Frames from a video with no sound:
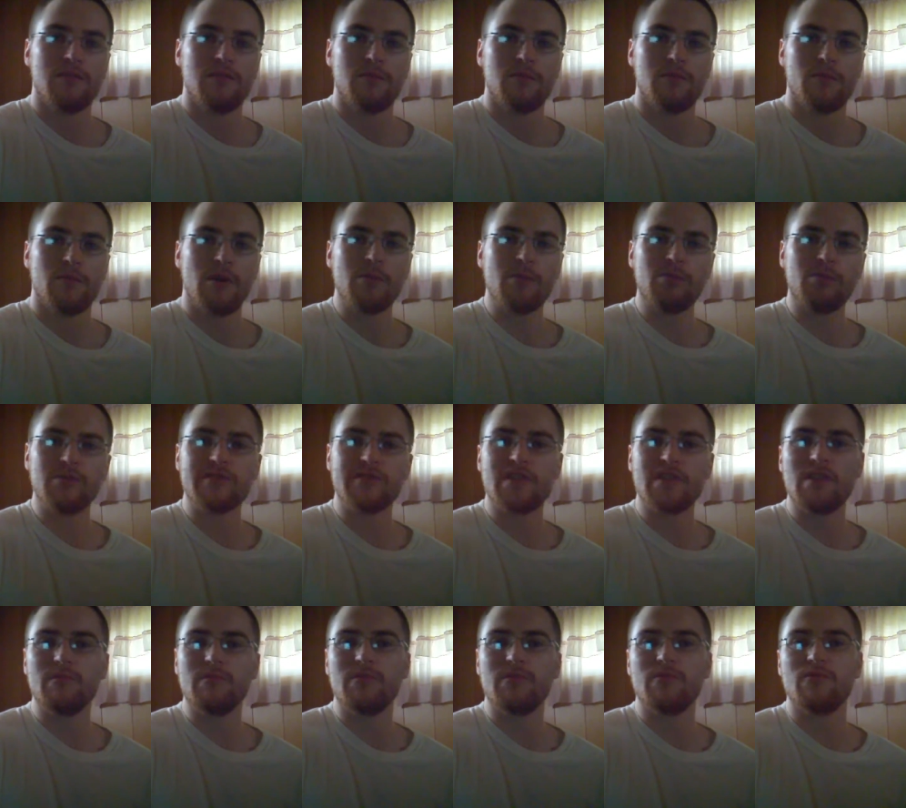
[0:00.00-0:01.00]
People
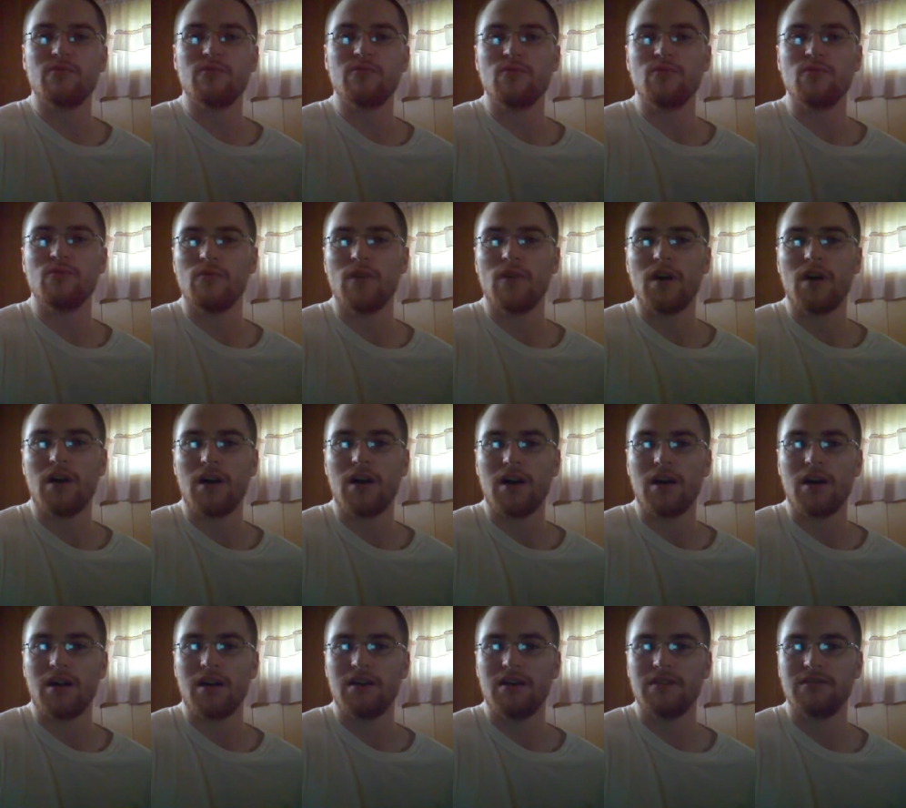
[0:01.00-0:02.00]
seem to
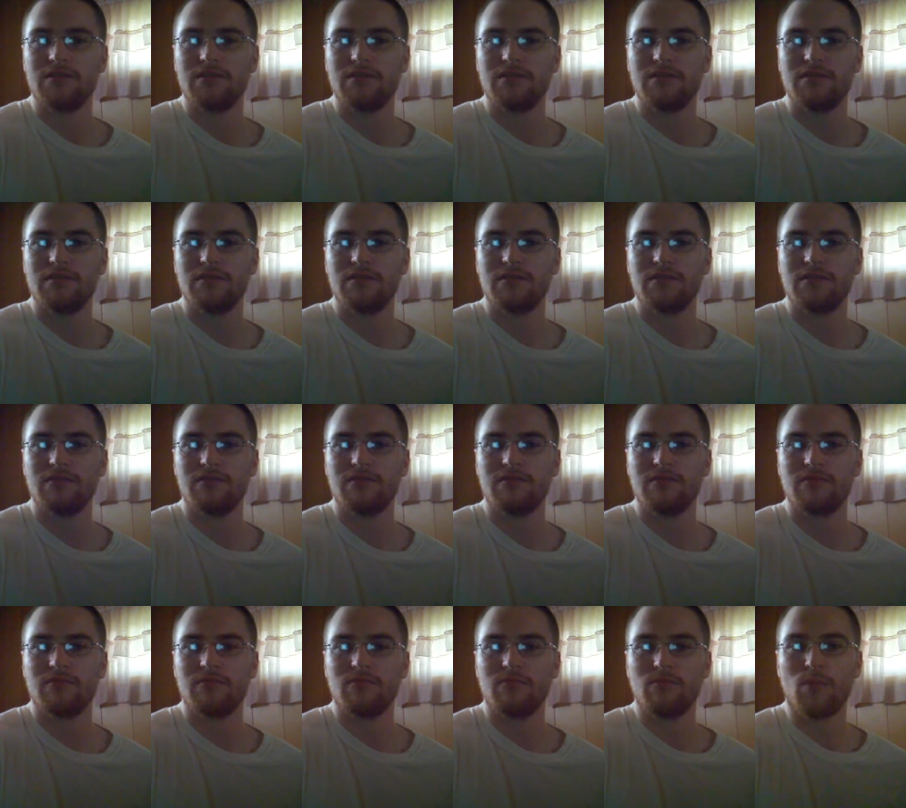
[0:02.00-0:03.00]

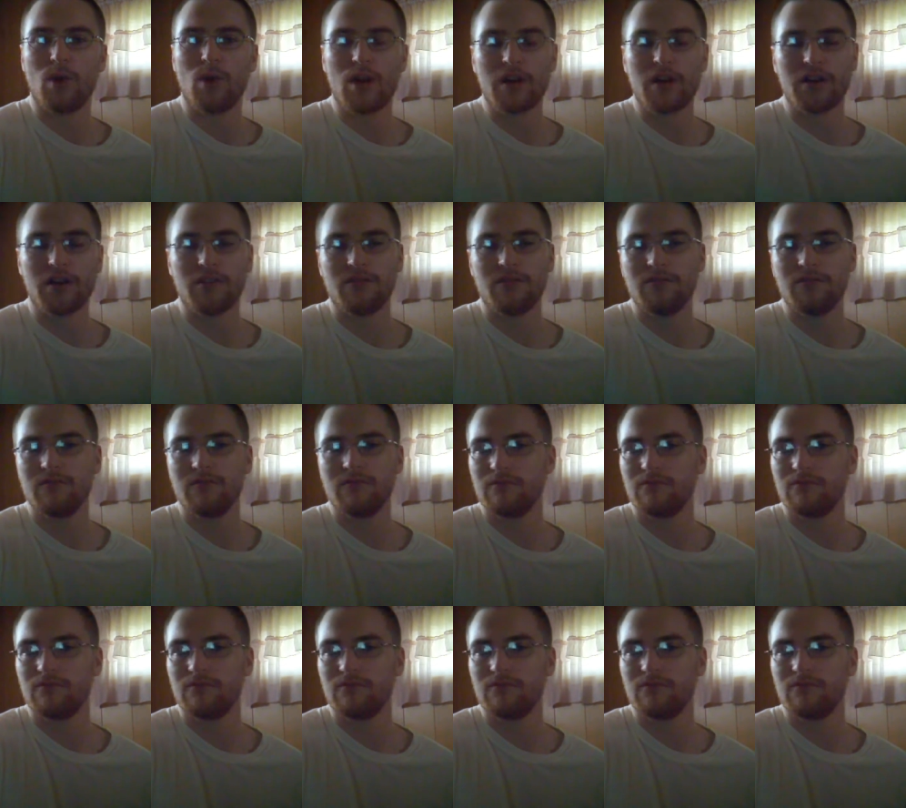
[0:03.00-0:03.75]
mark